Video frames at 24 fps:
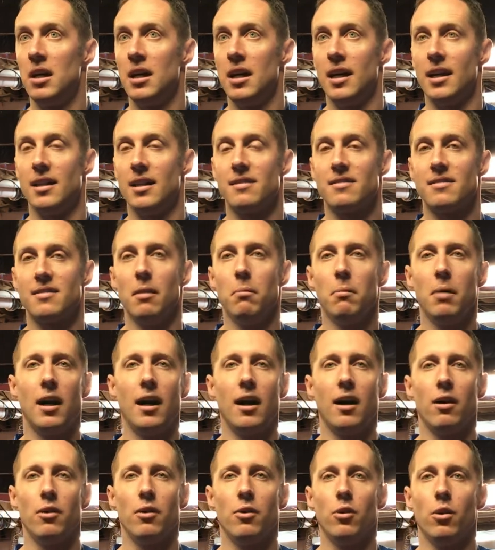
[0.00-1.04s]
And
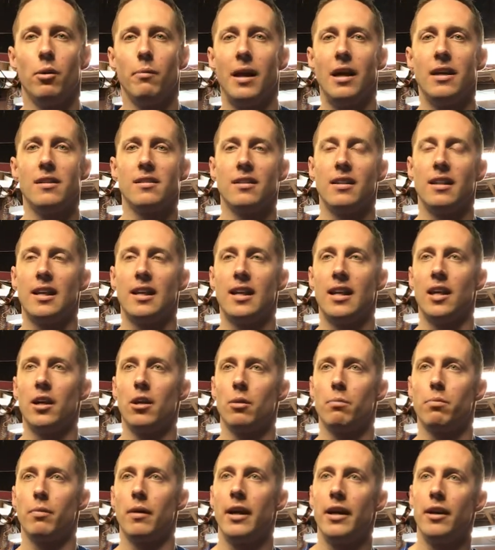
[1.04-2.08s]
somehow you amazingly get your
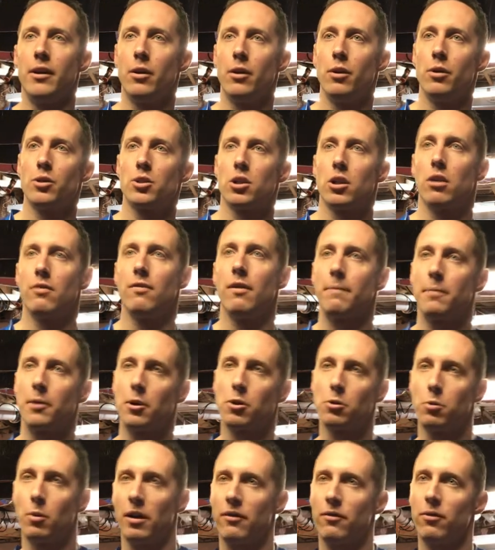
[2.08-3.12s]
brand new serve up to
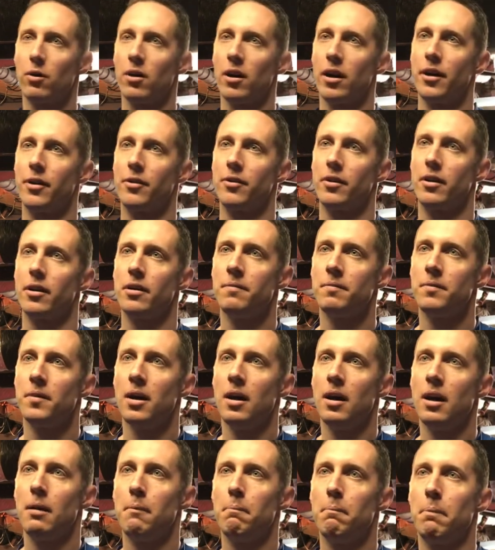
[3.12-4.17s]
2400,
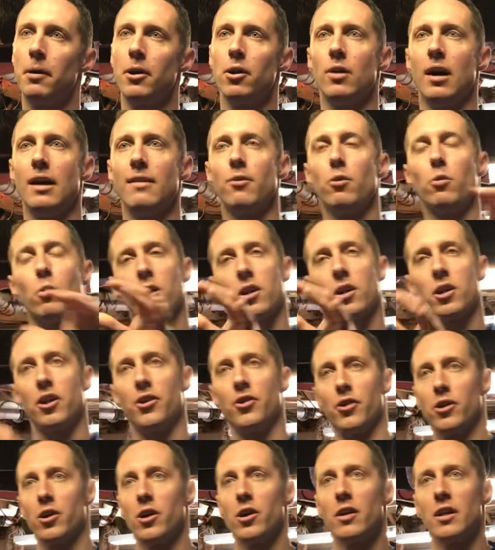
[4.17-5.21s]
but you haven't worked on your
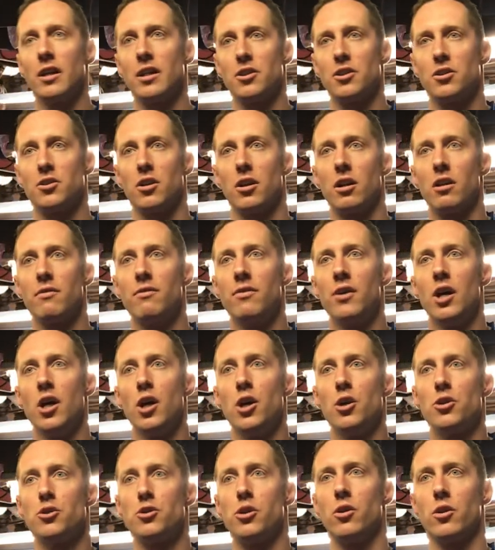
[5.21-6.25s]
current serve,
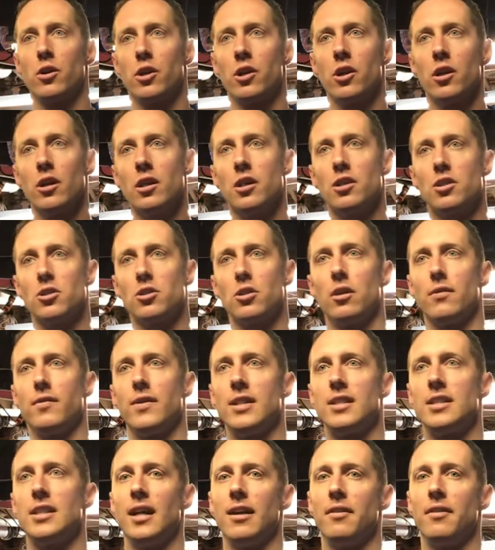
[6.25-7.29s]
so your current serve
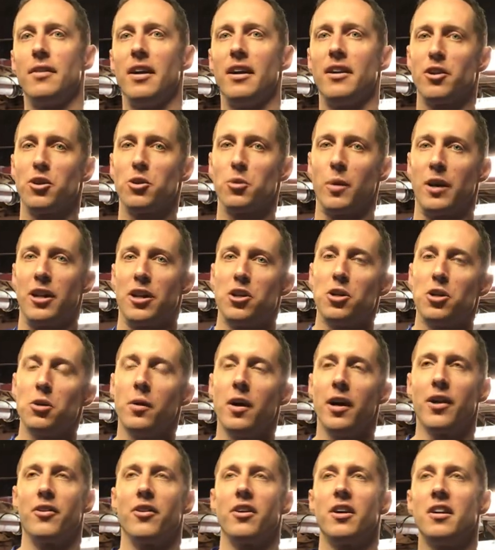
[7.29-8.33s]
is now down to
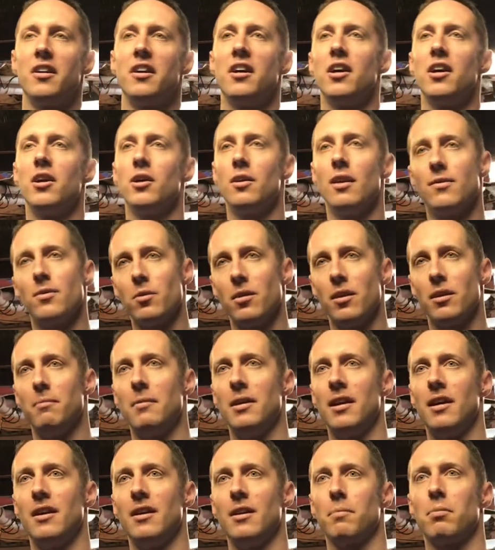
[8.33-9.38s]
2200. You haven't really made
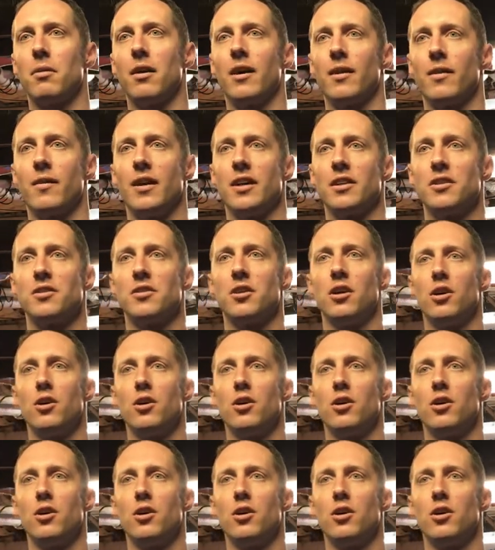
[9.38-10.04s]
any progress.